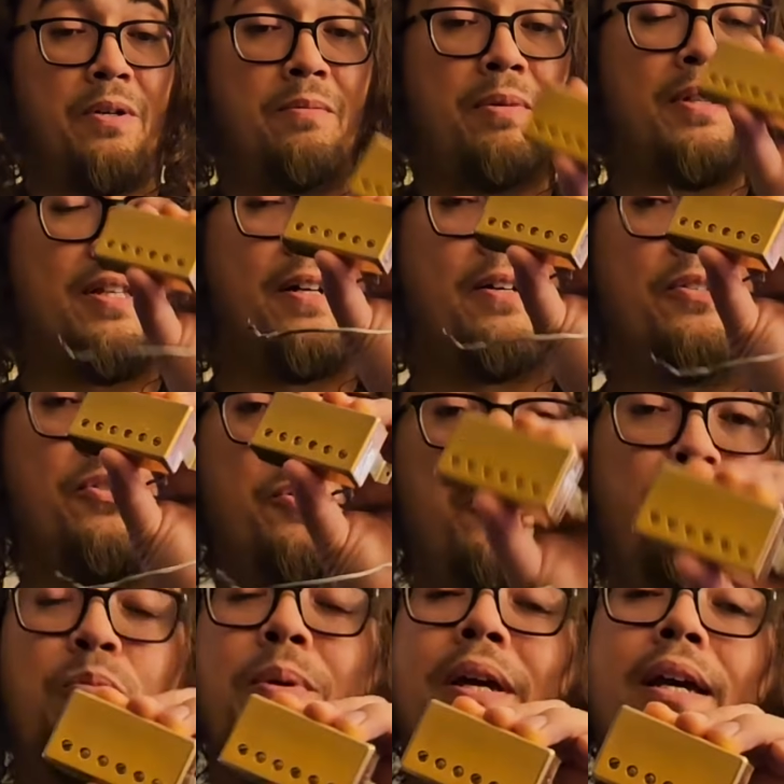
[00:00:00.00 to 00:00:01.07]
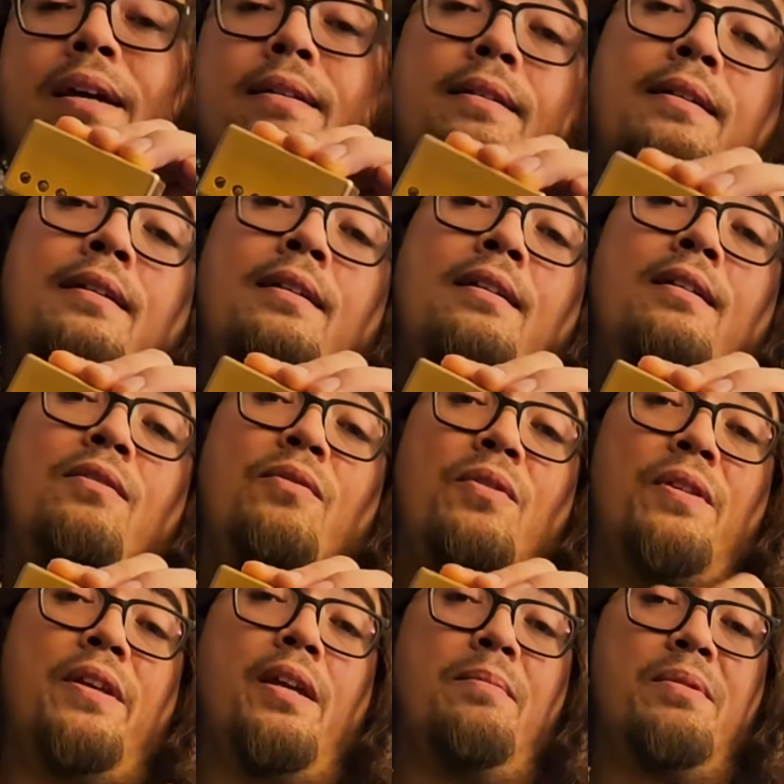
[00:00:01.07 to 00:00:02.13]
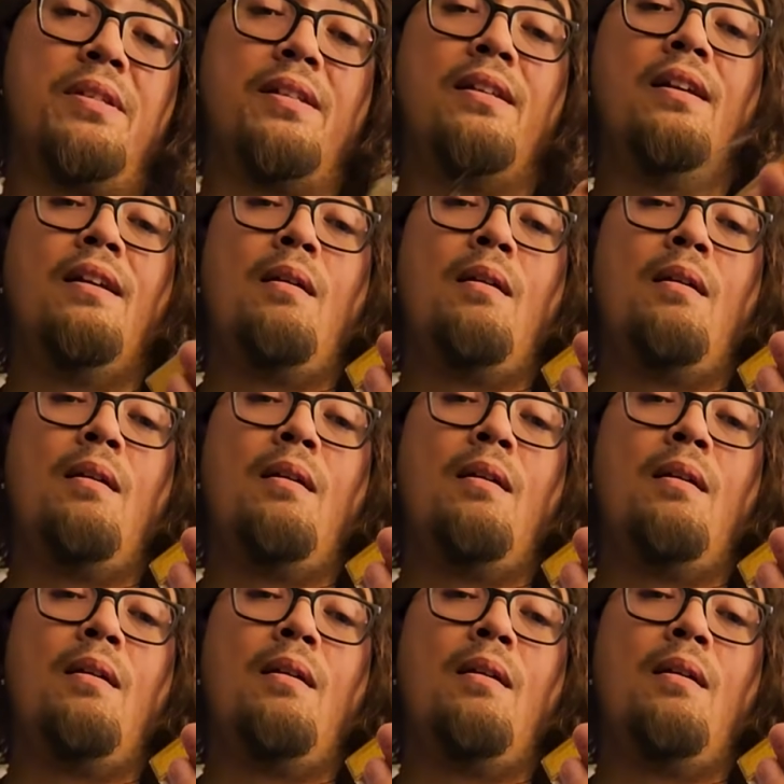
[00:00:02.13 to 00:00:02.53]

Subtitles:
but they're too big for the Gibson.